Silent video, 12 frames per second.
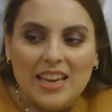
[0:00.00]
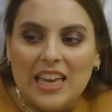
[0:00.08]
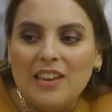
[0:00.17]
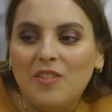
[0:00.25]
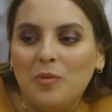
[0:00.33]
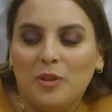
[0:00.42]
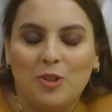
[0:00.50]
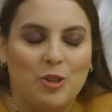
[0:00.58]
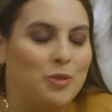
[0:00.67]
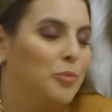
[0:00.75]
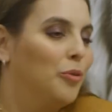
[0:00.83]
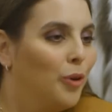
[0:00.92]
even when
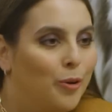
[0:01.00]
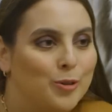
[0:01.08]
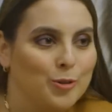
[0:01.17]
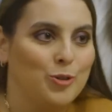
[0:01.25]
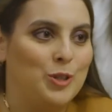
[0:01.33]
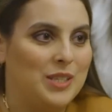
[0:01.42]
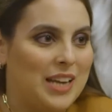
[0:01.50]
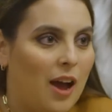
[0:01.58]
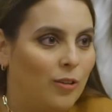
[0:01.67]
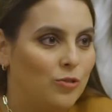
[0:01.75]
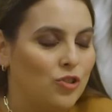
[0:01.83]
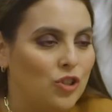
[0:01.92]
she's morose or she's
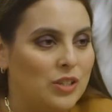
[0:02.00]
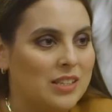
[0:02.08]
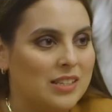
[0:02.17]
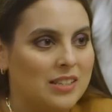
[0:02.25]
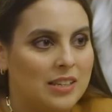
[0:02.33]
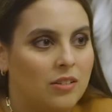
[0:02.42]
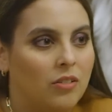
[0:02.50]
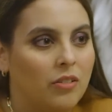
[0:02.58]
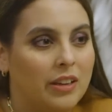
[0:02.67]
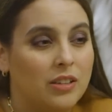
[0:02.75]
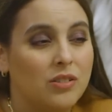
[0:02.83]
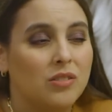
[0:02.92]
down, she still
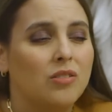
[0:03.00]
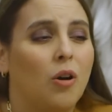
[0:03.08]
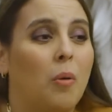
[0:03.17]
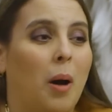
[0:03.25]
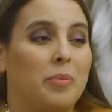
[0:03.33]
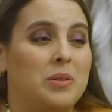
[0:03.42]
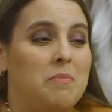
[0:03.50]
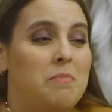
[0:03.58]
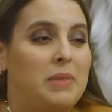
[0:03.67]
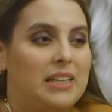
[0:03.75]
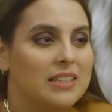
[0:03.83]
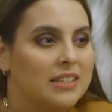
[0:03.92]
is so
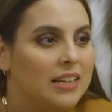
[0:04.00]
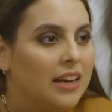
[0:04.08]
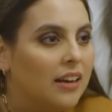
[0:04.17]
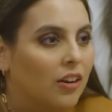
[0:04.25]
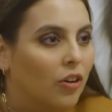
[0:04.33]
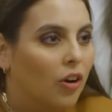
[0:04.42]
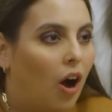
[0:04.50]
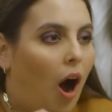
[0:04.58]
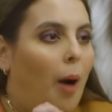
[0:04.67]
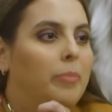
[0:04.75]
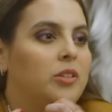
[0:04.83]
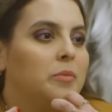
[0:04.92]
optimistic. Her
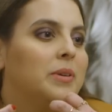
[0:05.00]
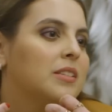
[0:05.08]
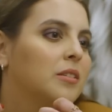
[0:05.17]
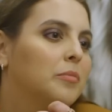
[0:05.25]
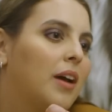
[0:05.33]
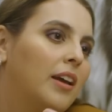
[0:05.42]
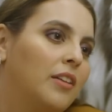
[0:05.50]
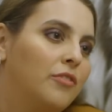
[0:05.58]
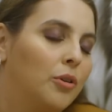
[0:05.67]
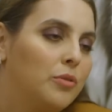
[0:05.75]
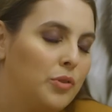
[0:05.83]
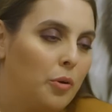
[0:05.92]
optimism kind of
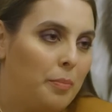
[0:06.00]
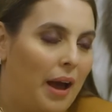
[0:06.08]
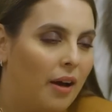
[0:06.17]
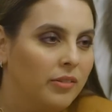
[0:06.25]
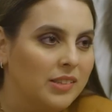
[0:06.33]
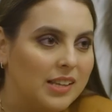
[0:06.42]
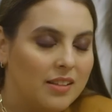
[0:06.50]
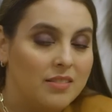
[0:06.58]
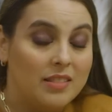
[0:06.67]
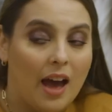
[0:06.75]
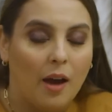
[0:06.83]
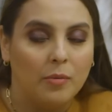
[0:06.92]
knows no bounds,
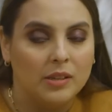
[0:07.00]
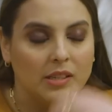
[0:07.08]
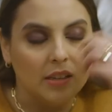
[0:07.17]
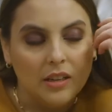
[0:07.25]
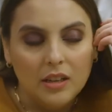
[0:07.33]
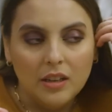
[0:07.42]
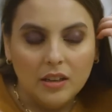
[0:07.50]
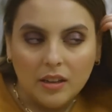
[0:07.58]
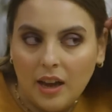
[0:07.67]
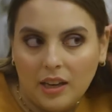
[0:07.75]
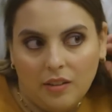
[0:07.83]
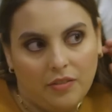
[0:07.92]
and that was
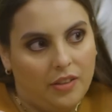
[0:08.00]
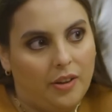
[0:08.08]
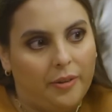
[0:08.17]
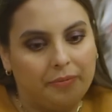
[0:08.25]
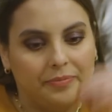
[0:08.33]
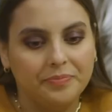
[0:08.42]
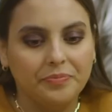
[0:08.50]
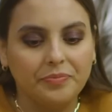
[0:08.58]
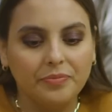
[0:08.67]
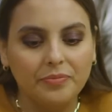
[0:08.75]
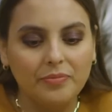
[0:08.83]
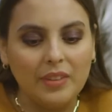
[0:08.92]
kind of the
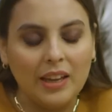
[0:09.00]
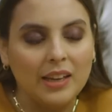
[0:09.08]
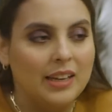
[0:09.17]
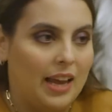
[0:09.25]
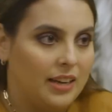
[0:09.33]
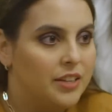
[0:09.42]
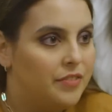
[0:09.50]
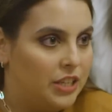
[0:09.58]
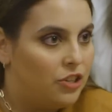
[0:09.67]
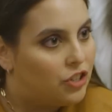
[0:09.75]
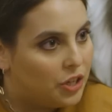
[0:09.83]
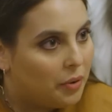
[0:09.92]
connective
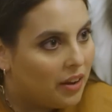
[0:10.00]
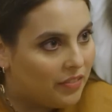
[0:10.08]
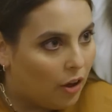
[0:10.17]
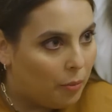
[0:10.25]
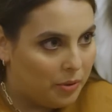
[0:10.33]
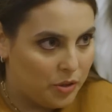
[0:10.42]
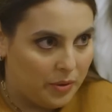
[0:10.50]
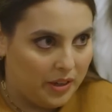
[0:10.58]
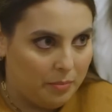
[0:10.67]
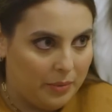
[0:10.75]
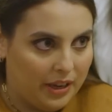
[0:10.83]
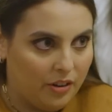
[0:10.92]
tissue I felt
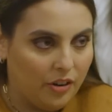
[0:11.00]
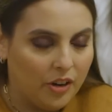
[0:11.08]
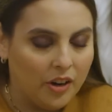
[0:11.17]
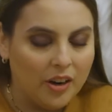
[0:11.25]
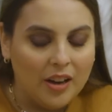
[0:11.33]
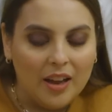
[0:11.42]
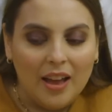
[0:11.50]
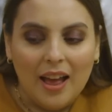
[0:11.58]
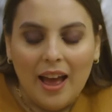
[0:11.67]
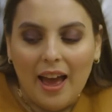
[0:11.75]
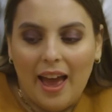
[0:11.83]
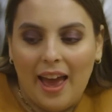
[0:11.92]
between me and her.
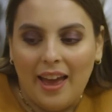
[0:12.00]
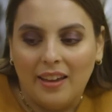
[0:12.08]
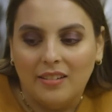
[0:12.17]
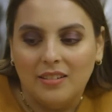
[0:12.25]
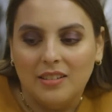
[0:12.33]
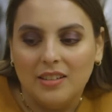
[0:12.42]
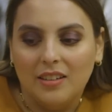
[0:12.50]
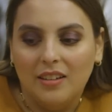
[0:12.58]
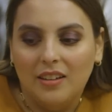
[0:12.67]
And